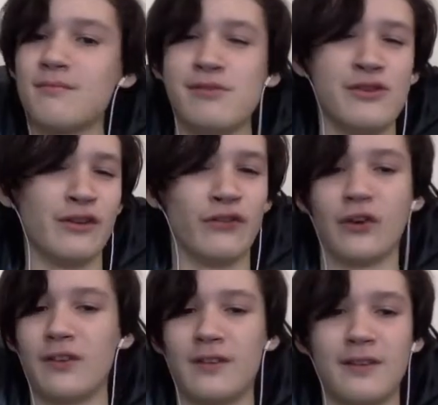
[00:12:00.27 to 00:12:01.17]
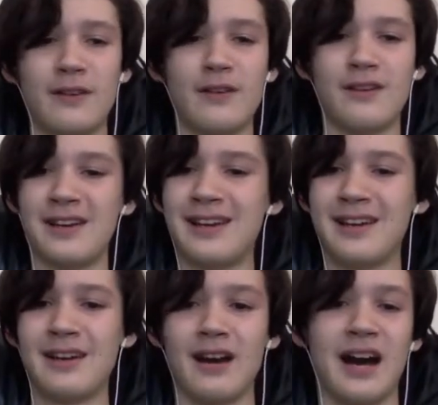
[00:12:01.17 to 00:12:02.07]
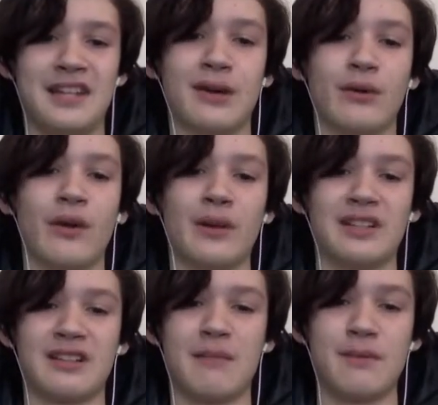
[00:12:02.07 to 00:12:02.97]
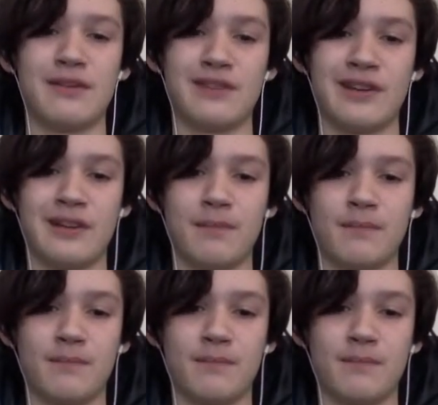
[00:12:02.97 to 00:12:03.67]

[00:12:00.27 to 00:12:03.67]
Beautiful. I don't know what this pizza ate him.